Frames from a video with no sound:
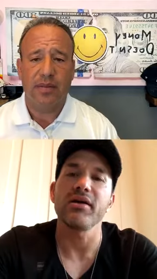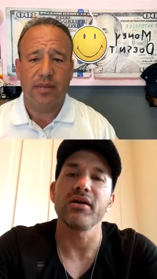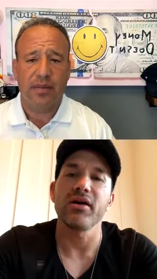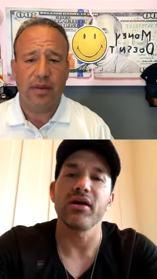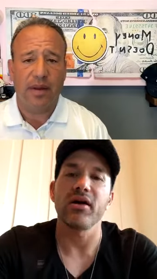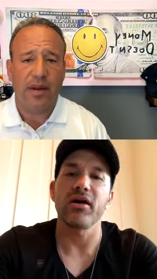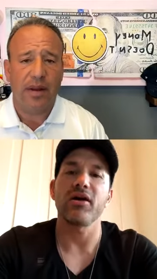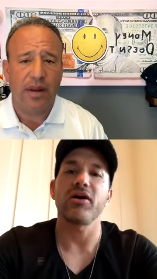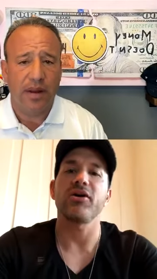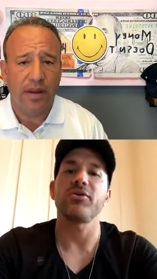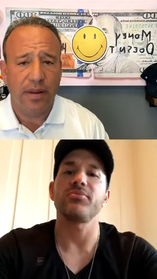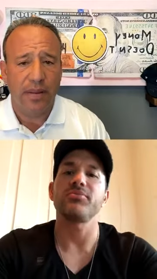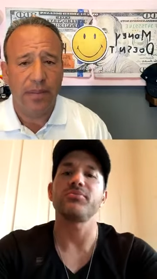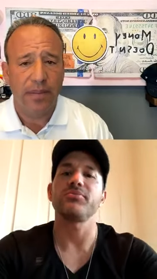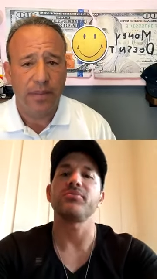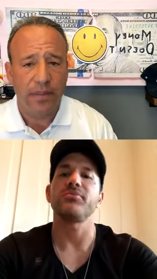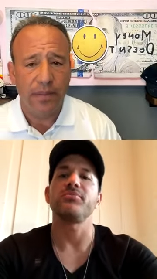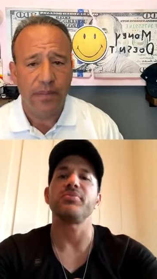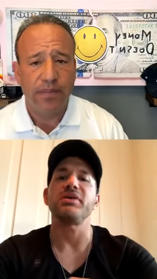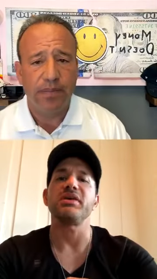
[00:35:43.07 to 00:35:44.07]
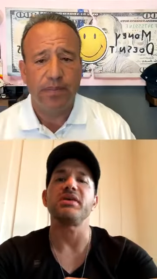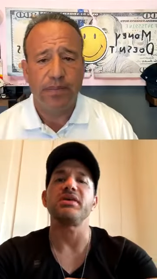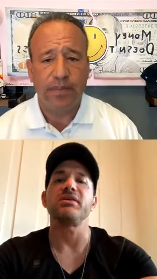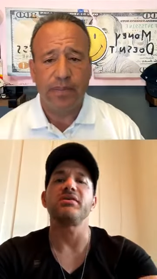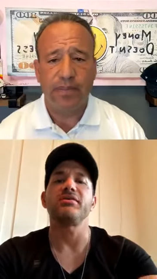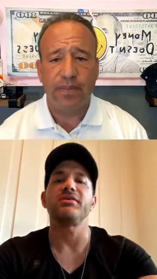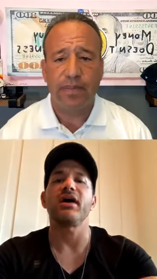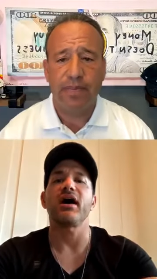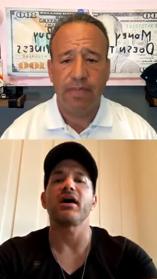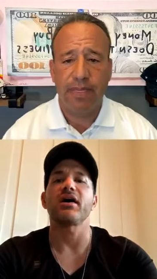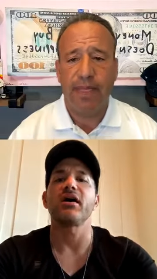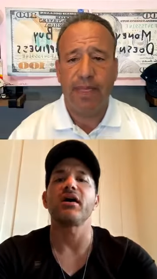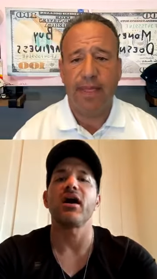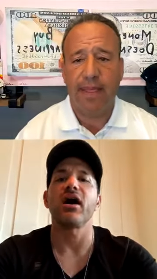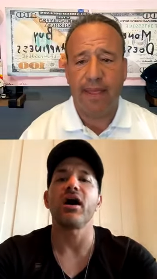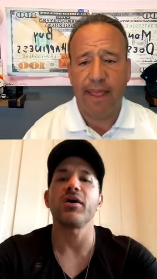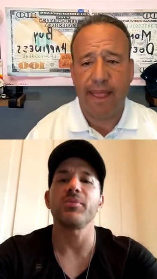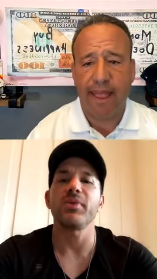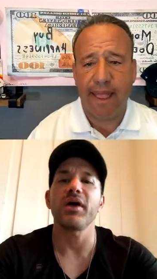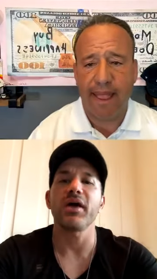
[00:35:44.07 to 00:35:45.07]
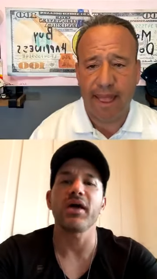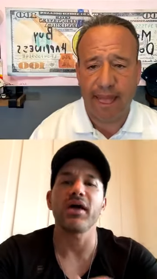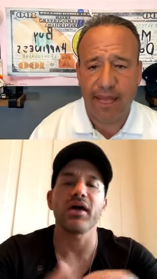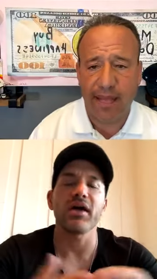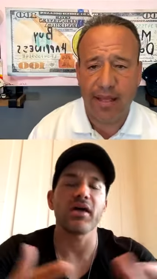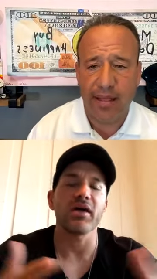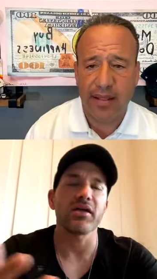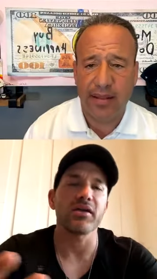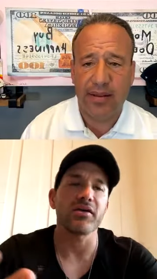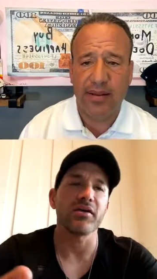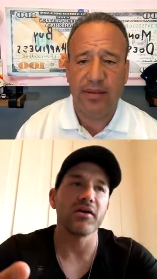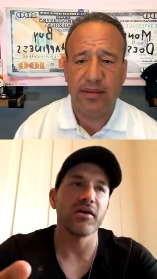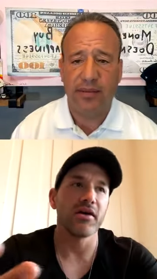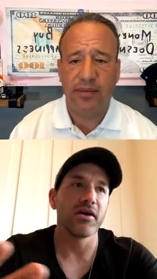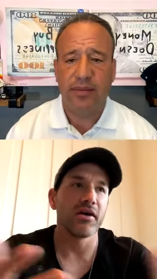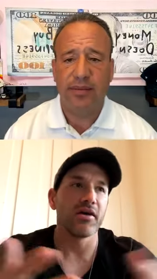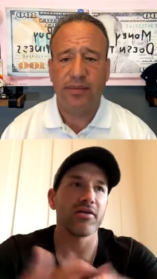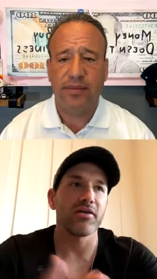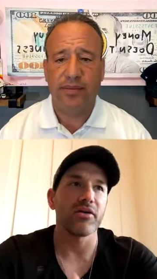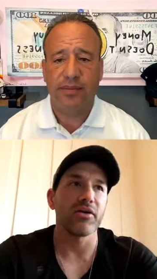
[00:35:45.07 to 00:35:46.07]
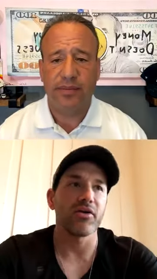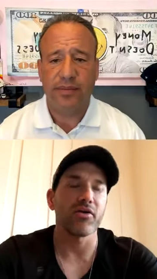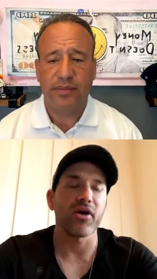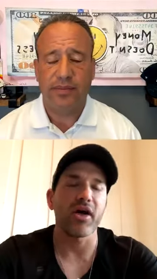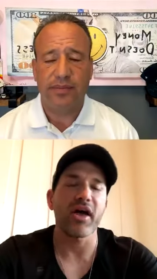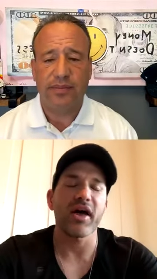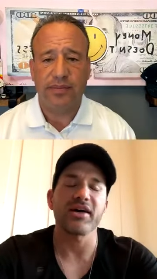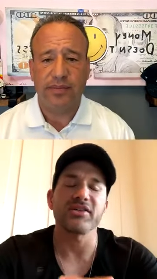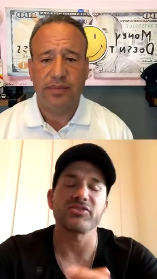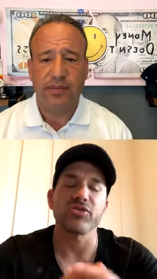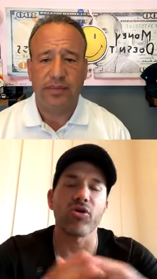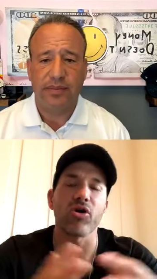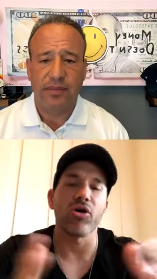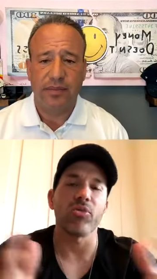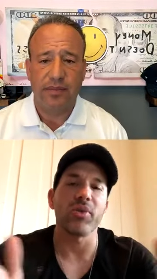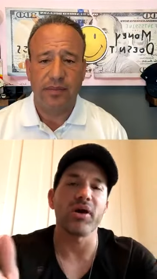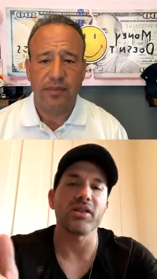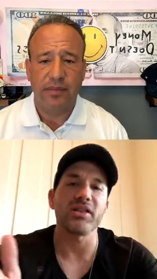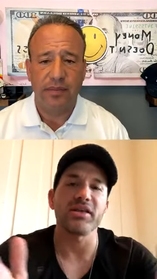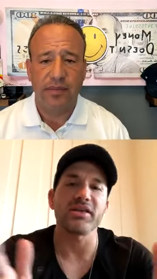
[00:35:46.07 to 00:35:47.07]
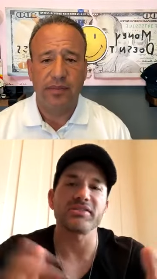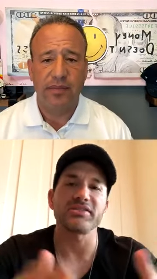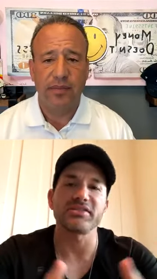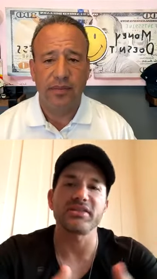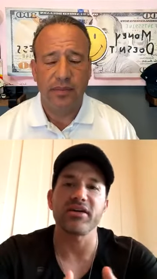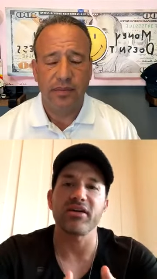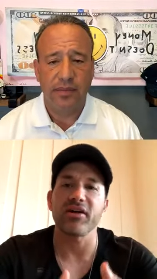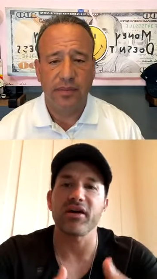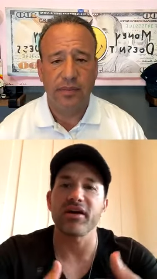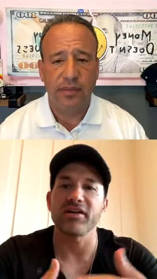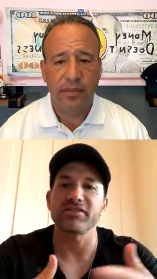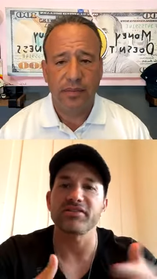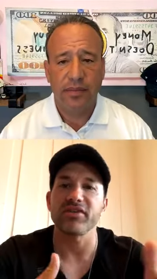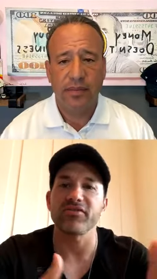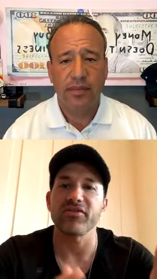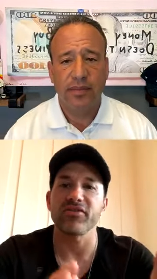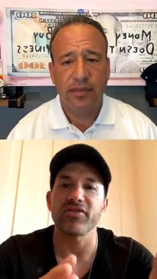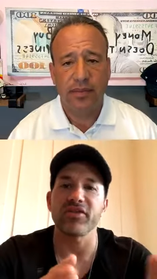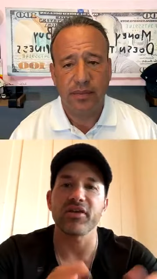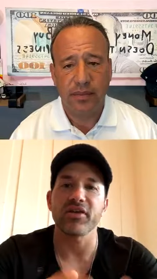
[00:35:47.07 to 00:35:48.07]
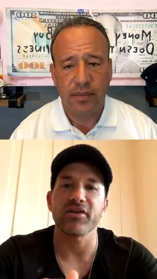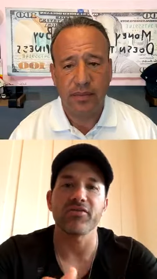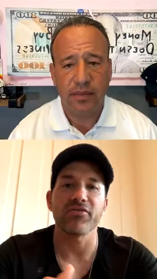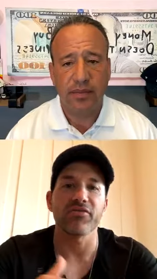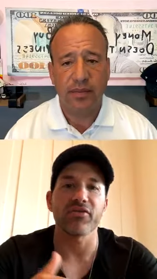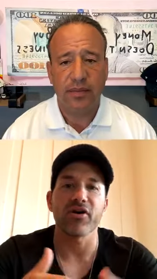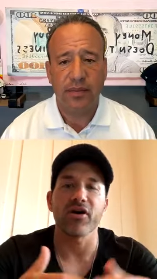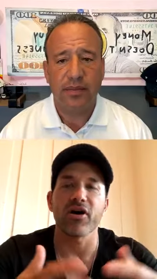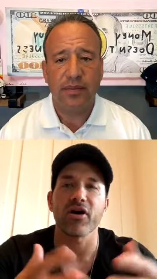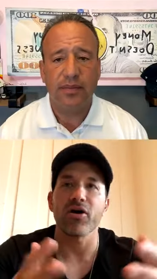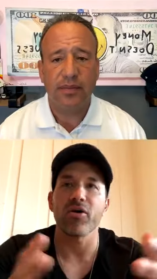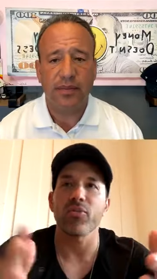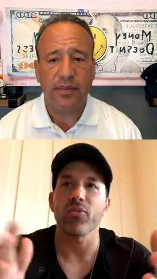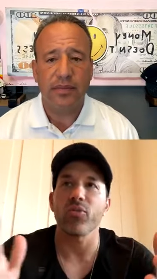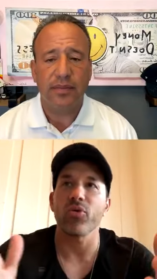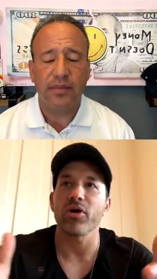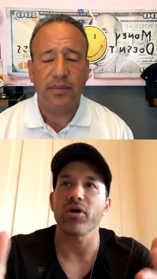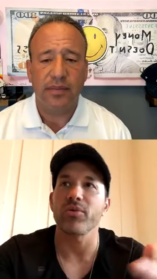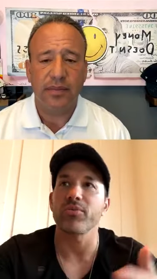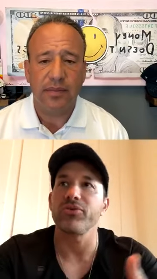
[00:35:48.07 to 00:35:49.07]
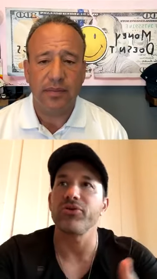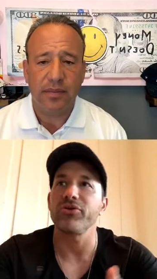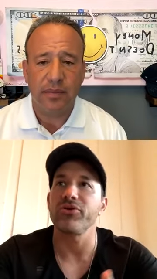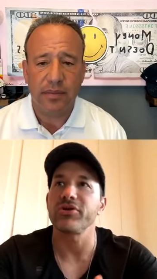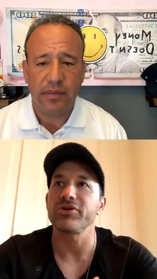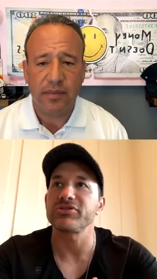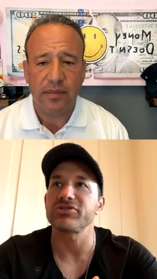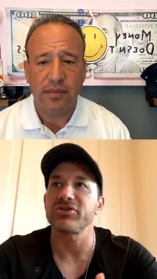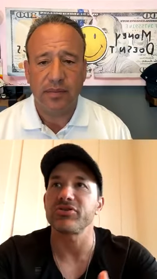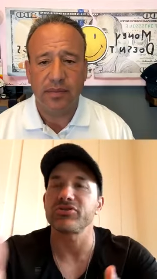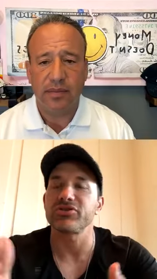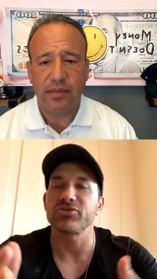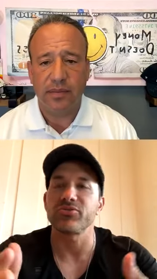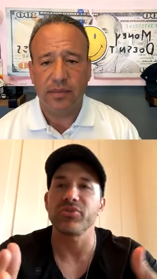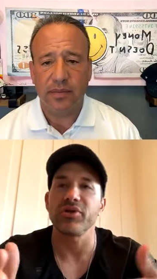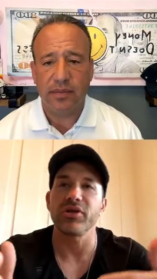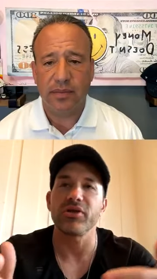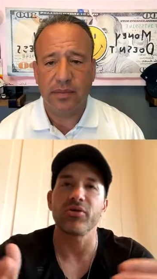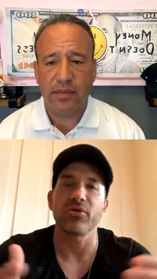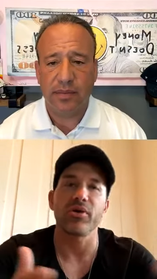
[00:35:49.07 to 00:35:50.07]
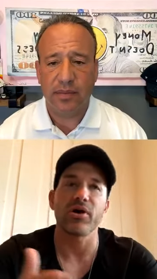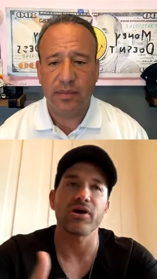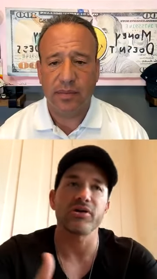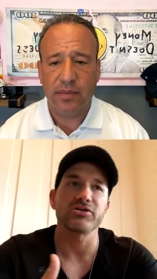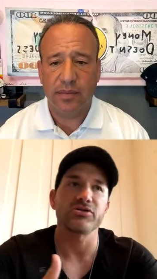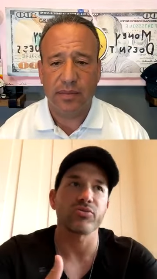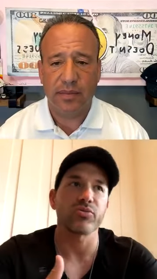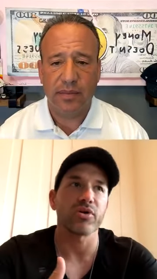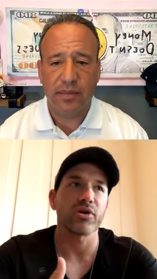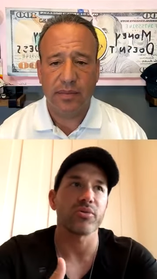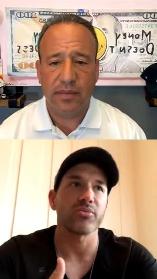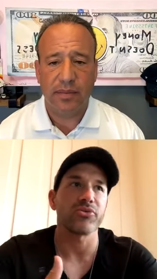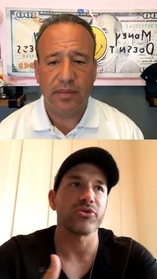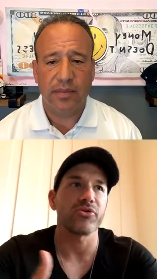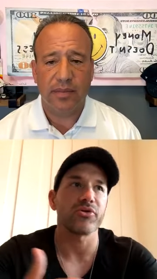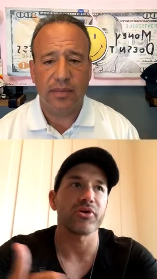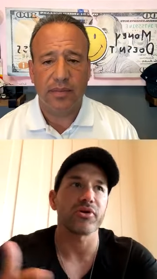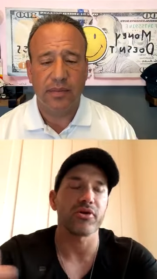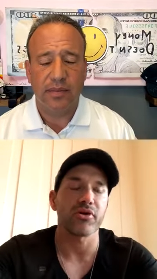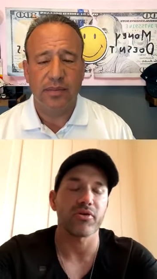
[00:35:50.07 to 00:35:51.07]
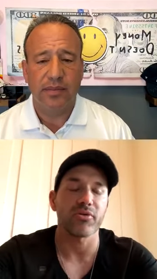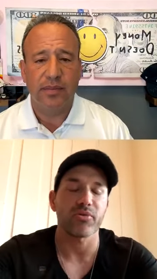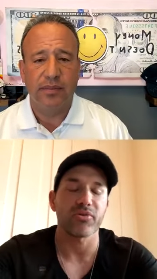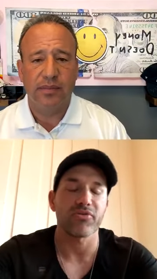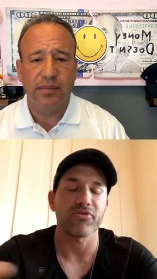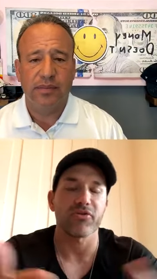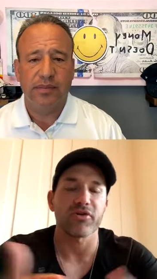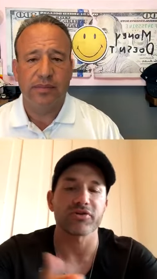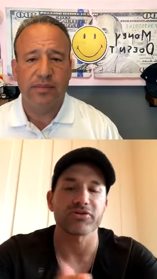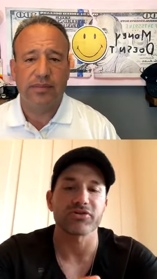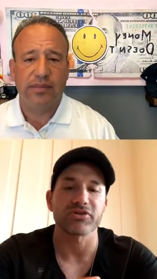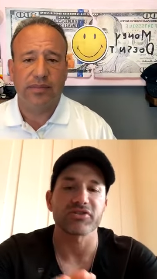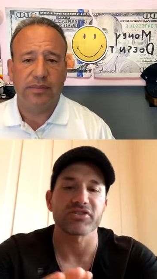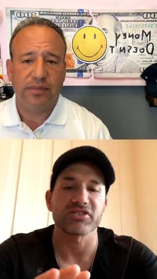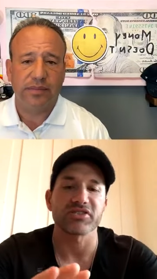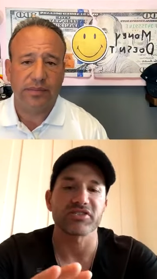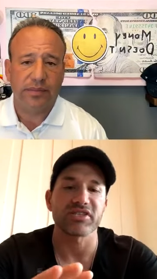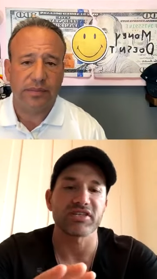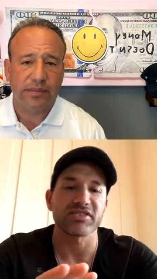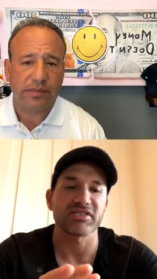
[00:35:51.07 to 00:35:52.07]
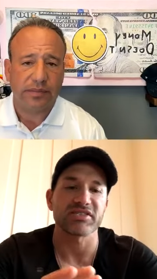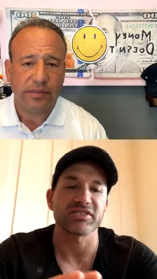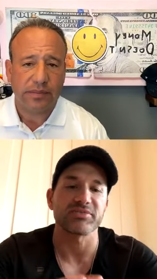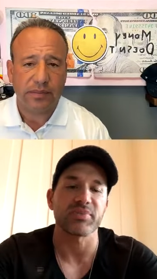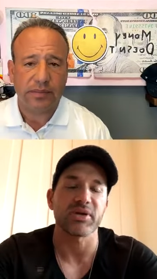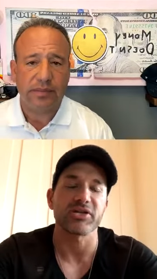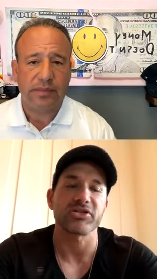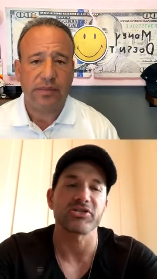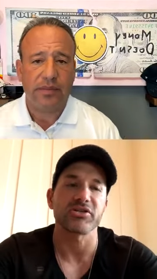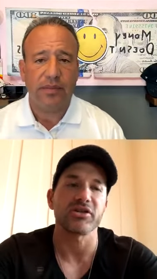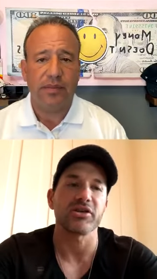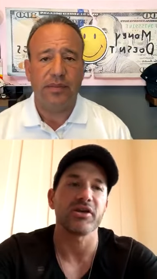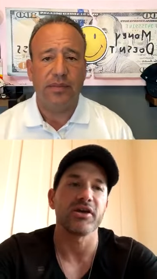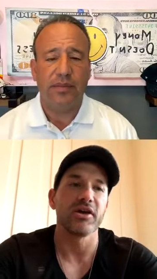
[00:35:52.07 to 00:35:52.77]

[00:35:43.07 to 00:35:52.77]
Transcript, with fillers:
Speaker 1: um, b.com and you know, it has all my links there. It has everything from what I'm doing social media wise or what I'm doing, you know, with fostering success, especially,